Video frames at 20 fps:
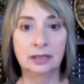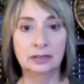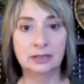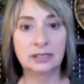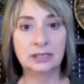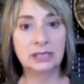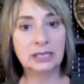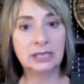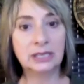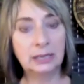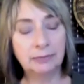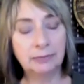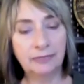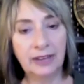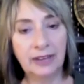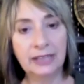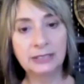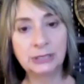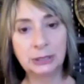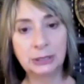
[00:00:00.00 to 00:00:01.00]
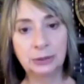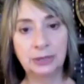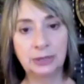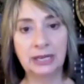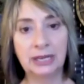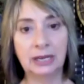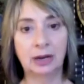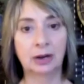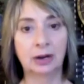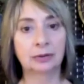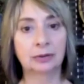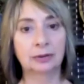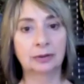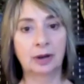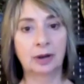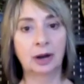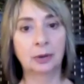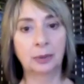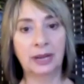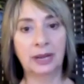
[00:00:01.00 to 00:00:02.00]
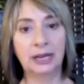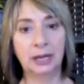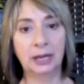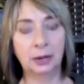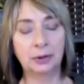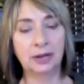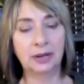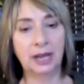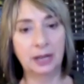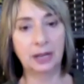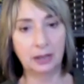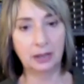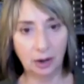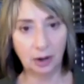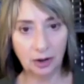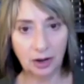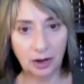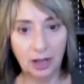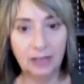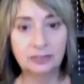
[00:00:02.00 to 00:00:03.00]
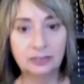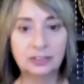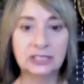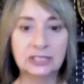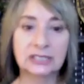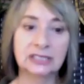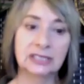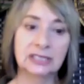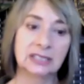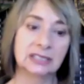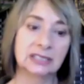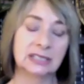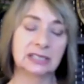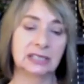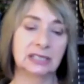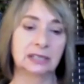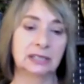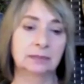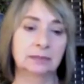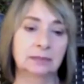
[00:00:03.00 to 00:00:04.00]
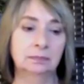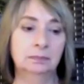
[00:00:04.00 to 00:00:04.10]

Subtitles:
keep fine tuning our radio dial, our consciousness, and